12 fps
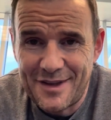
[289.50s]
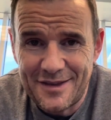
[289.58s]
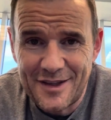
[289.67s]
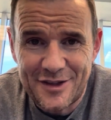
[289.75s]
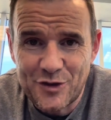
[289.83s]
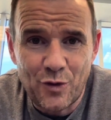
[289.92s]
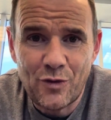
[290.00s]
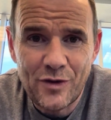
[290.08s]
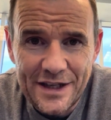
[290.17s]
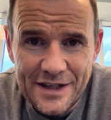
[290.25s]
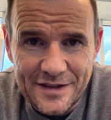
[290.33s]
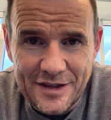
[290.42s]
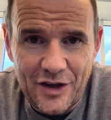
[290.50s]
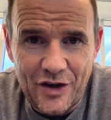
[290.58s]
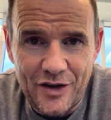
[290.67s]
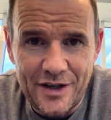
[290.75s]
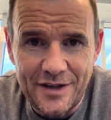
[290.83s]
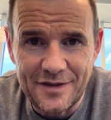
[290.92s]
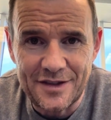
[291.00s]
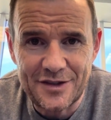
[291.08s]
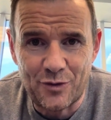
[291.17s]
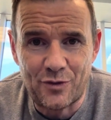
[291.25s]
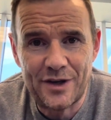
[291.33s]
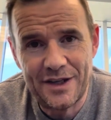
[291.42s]
the story is the learning, the
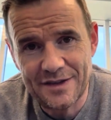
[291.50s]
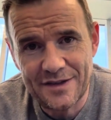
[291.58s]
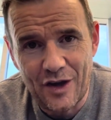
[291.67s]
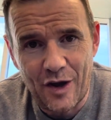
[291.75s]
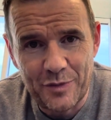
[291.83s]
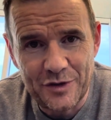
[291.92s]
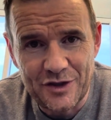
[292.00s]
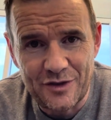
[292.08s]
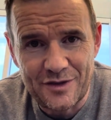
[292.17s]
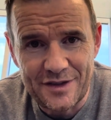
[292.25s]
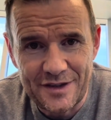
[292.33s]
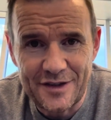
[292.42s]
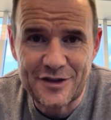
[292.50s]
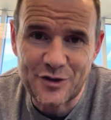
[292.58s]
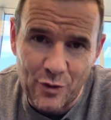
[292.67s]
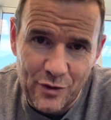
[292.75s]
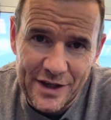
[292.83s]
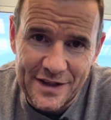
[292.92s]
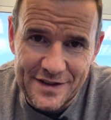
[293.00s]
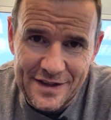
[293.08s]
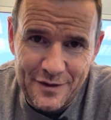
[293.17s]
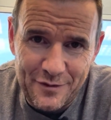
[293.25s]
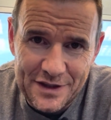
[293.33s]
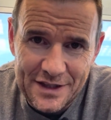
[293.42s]
story is the opportunity, the story is the
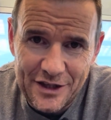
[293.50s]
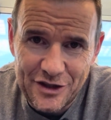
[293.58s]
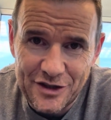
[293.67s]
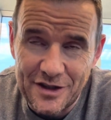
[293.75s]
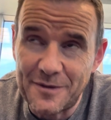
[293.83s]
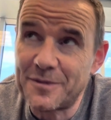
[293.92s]
invitation.